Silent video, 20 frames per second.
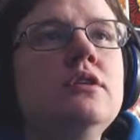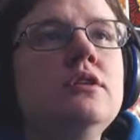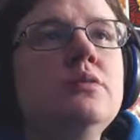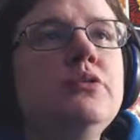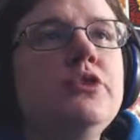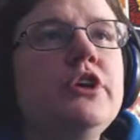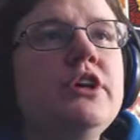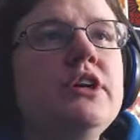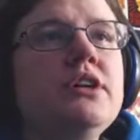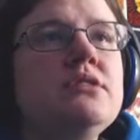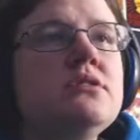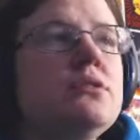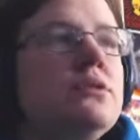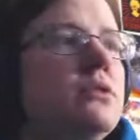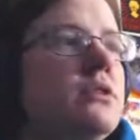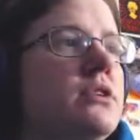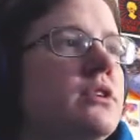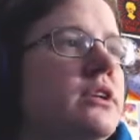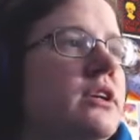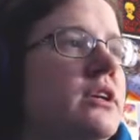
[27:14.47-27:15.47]
Grass
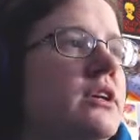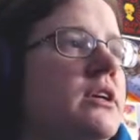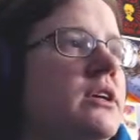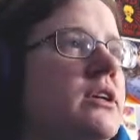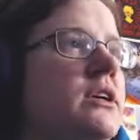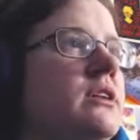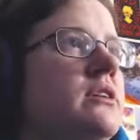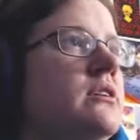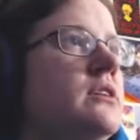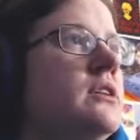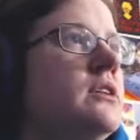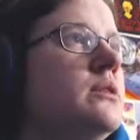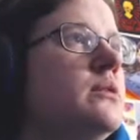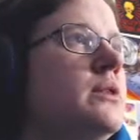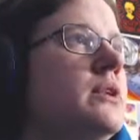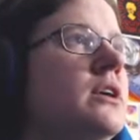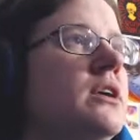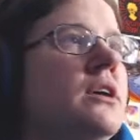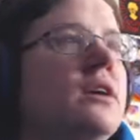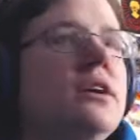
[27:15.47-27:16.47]
Gorget, I think
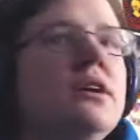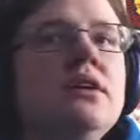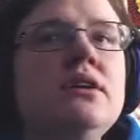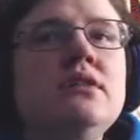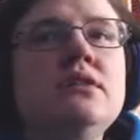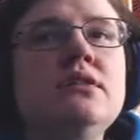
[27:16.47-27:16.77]
we got